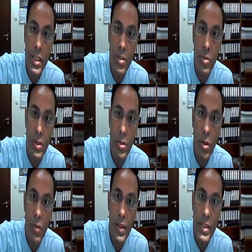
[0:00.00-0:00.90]

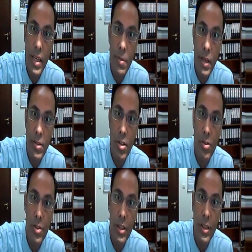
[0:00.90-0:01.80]
constituent of the
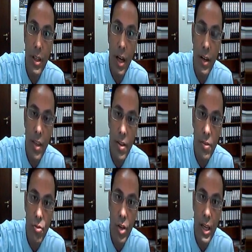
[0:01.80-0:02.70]
same category,
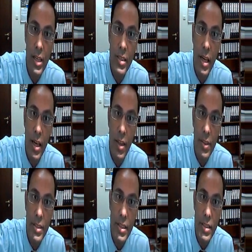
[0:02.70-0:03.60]
another
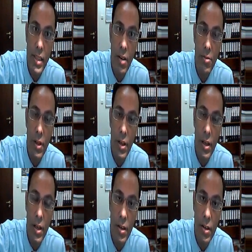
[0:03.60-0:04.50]
phrase. This is
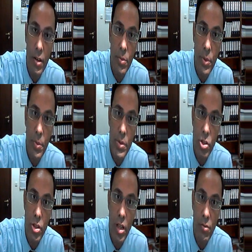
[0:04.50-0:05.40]
now a
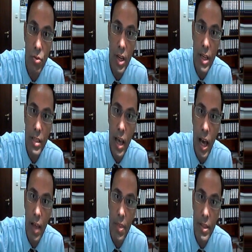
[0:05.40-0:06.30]
prepositional
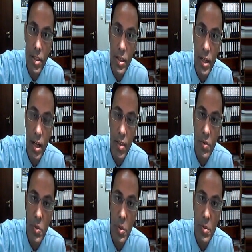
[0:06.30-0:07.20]
phrase, and this
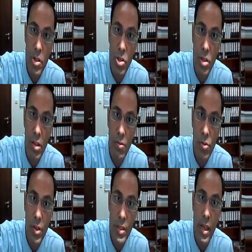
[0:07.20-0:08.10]
is another
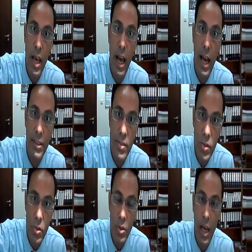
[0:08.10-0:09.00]
prepositional phrase.
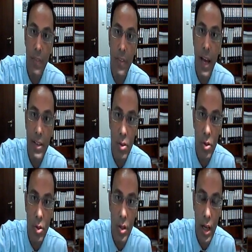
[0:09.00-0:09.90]
At school
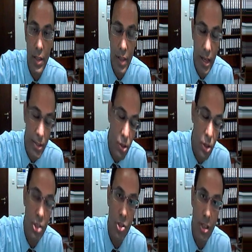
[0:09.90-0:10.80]
and at
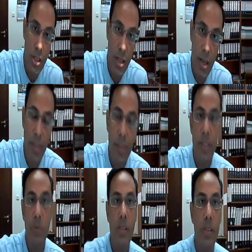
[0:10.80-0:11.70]
college.
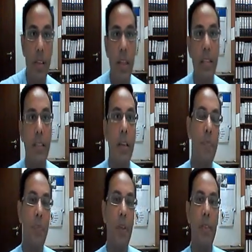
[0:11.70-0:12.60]
This means
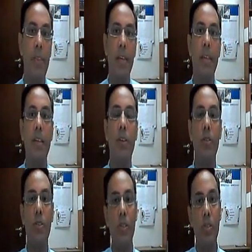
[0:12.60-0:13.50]
that
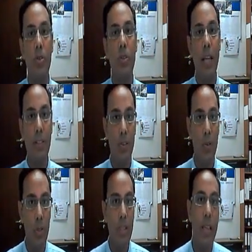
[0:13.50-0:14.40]
they
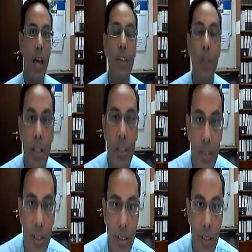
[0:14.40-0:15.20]
constitute, at school is a